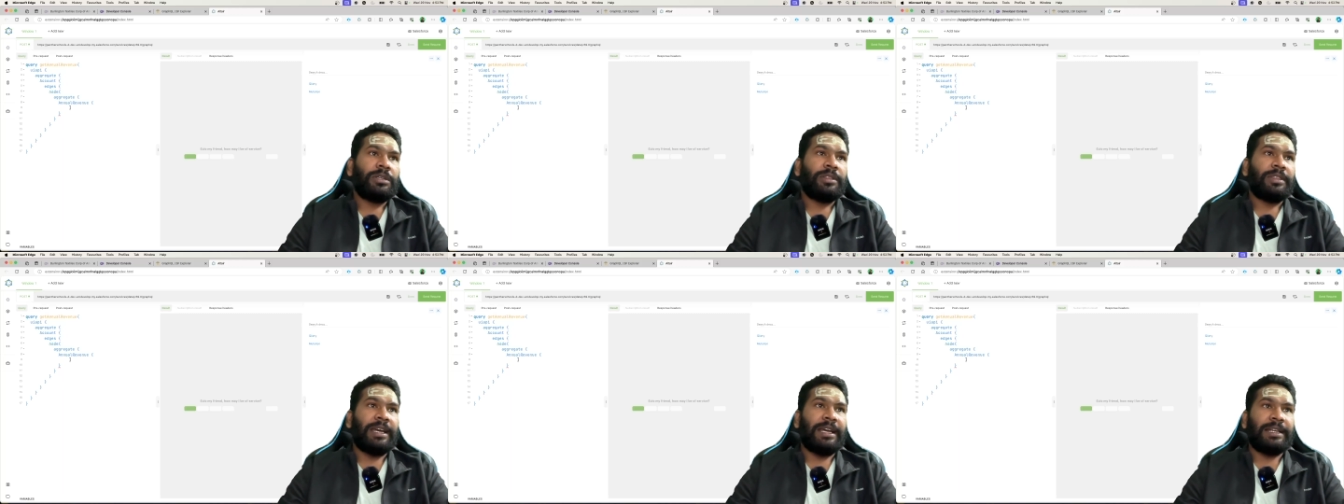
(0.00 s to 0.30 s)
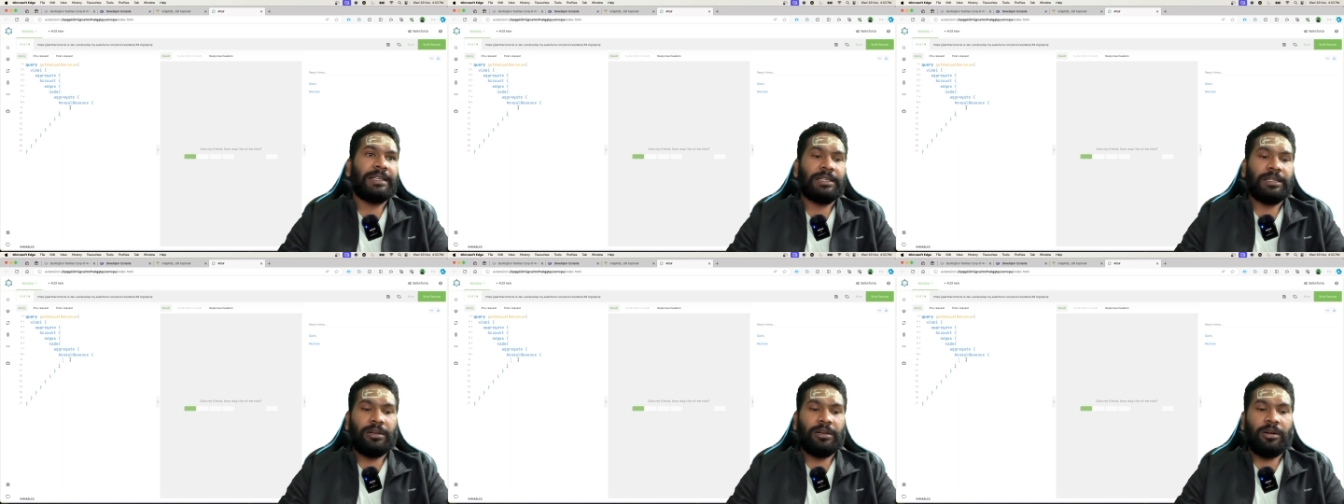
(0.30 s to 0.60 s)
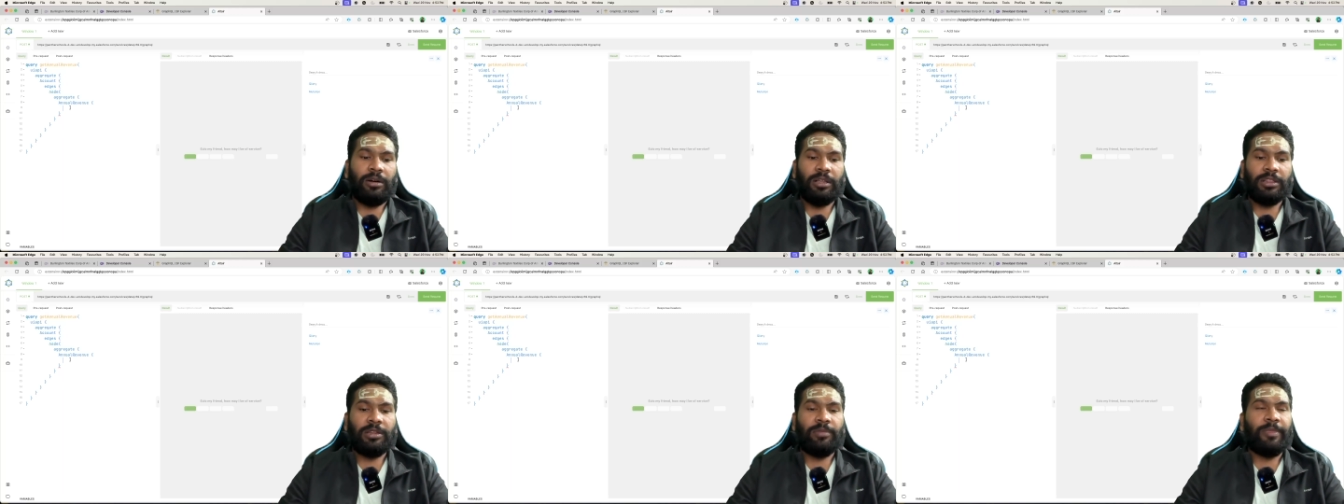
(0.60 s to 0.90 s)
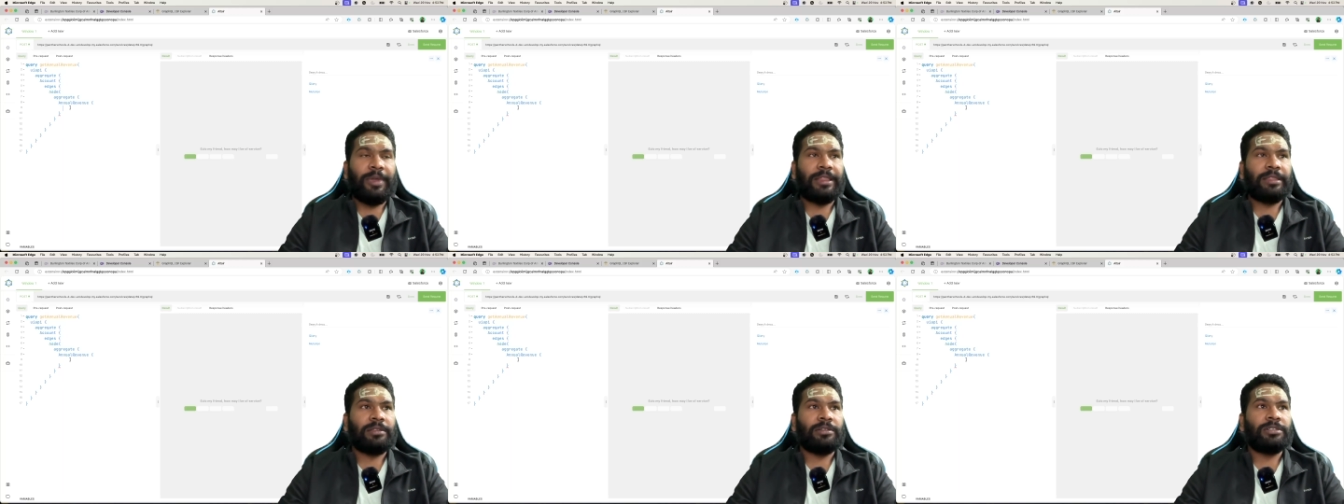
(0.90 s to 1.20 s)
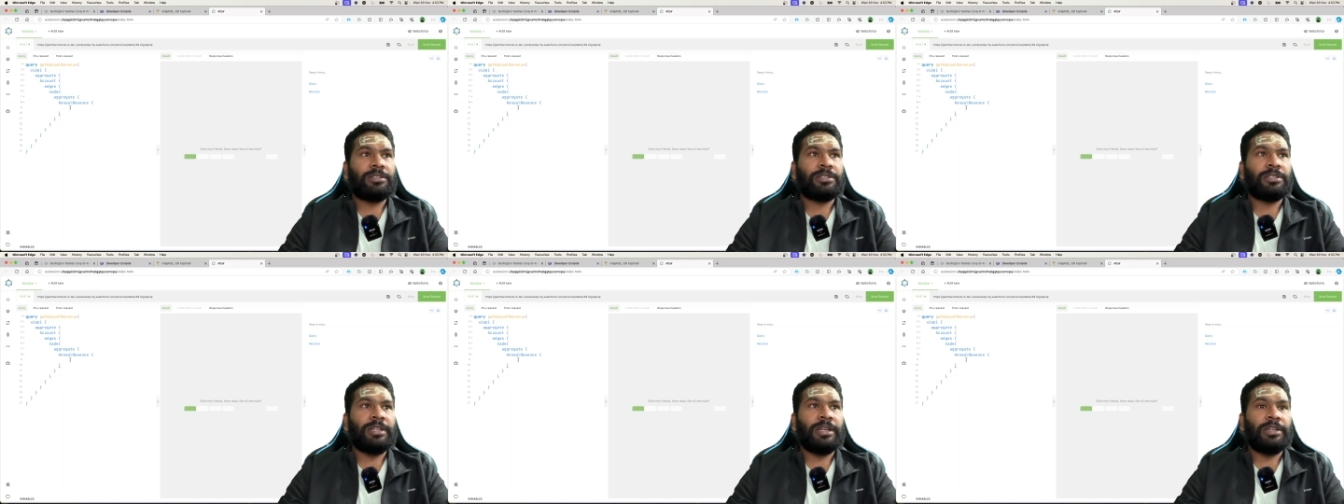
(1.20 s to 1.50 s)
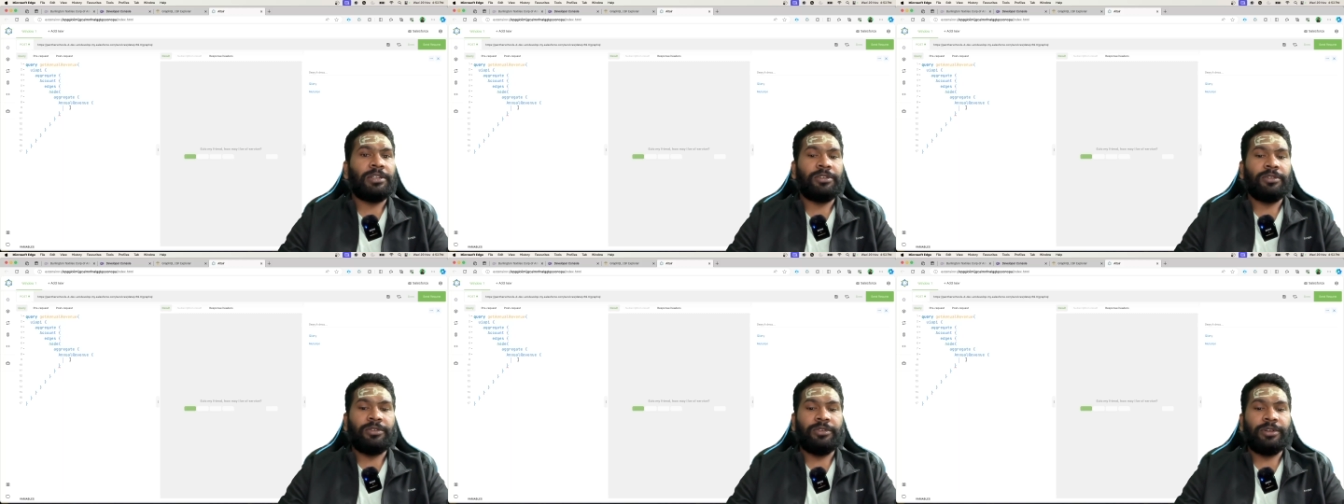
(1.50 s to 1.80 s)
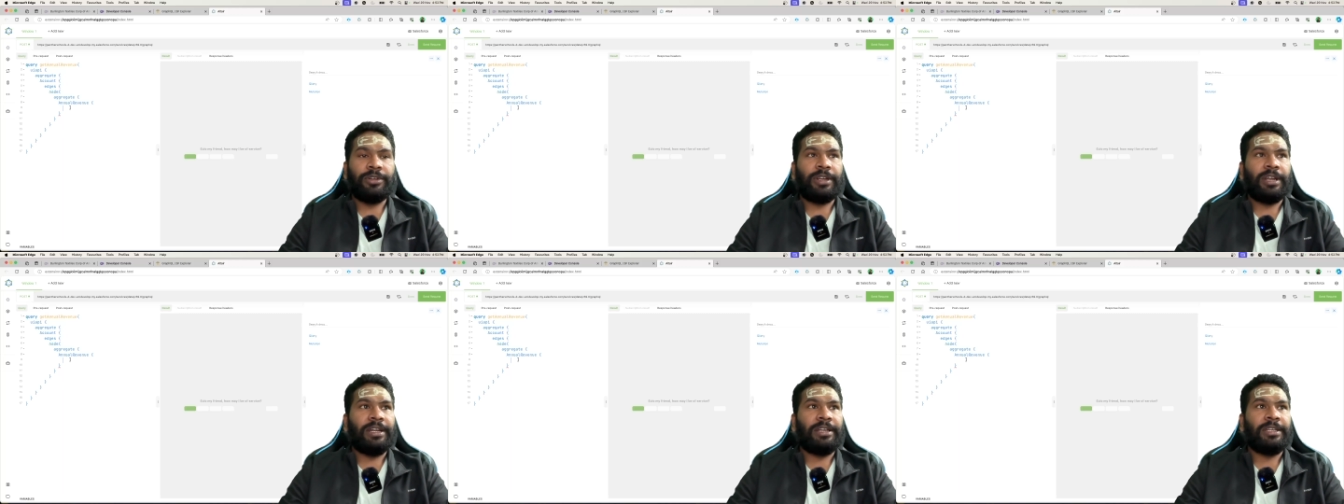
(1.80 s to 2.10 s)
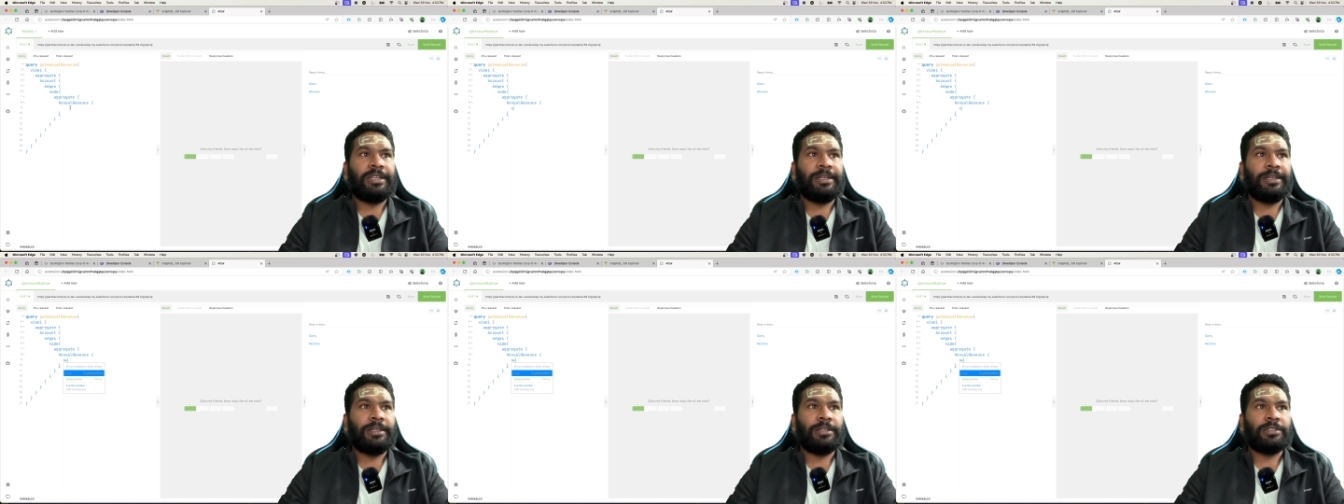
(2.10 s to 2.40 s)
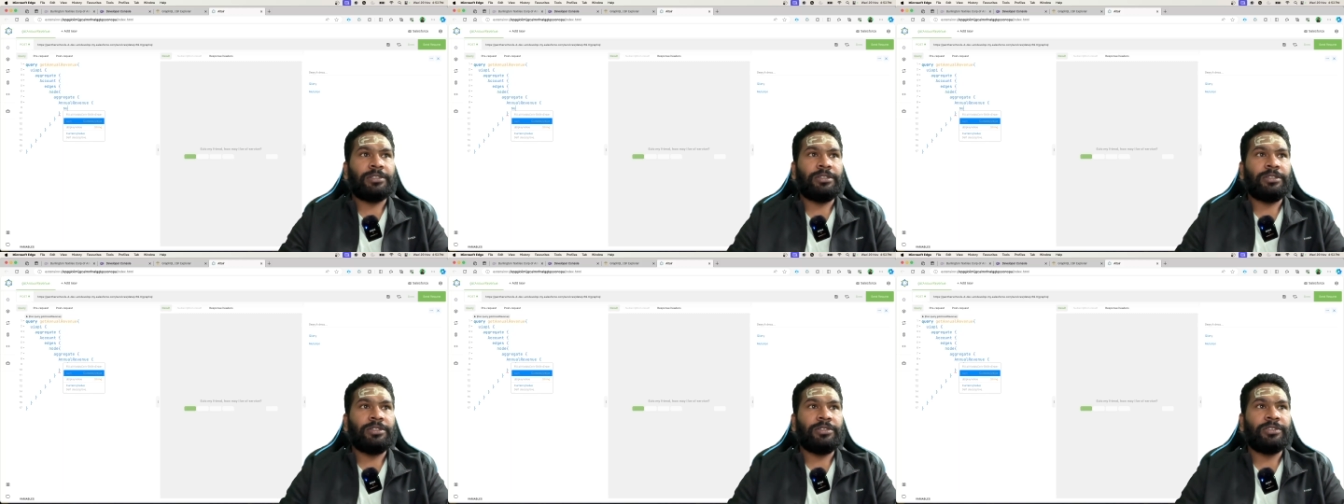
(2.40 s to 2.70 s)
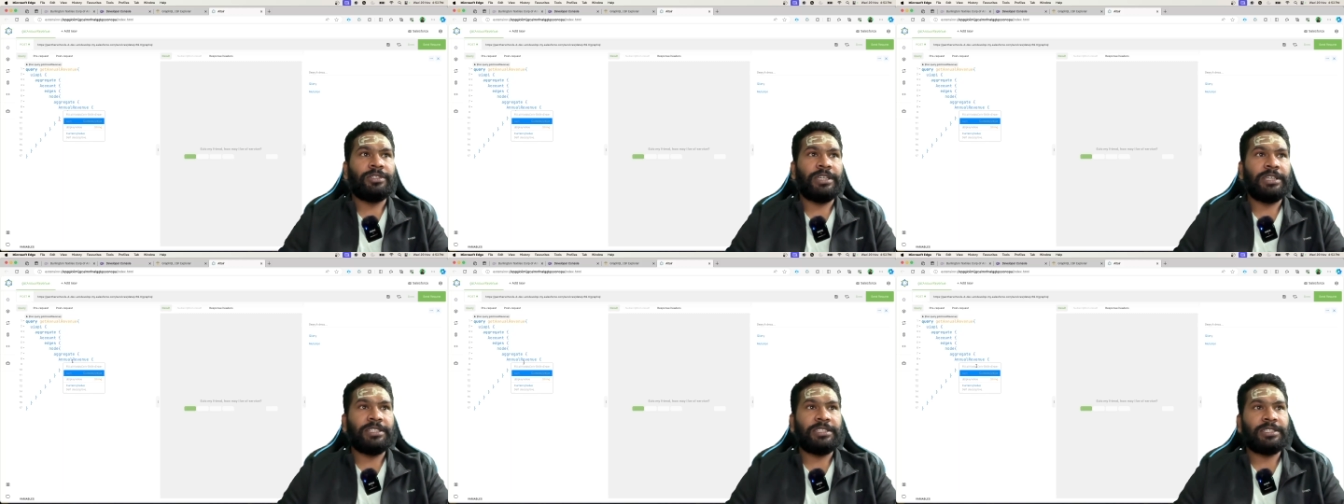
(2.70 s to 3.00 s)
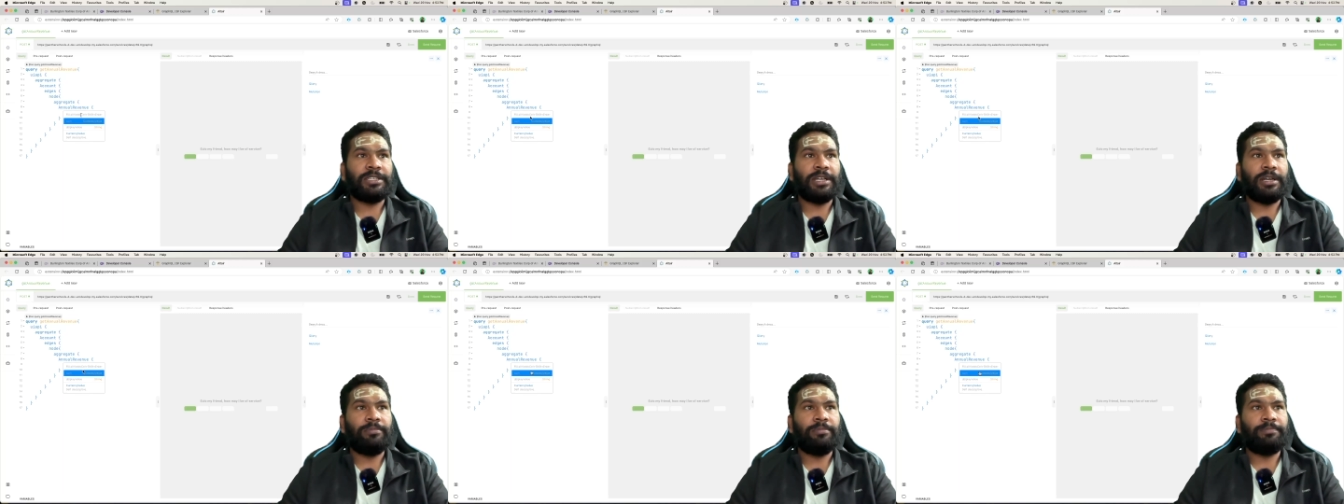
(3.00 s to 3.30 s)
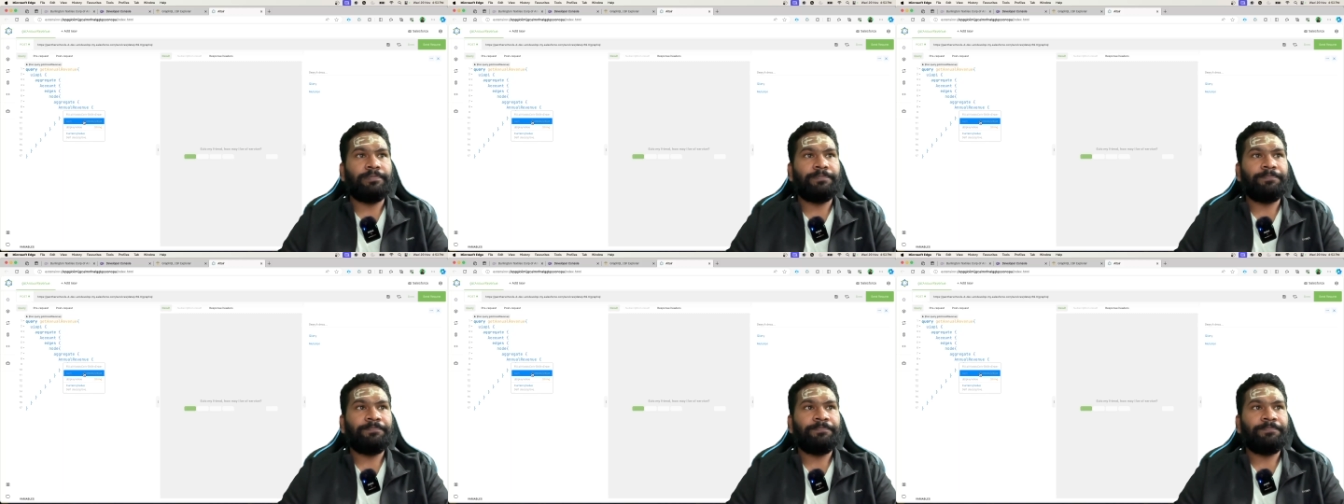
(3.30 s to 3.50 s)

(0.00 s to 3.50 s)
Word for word: that all the methods that you could write here so you say sum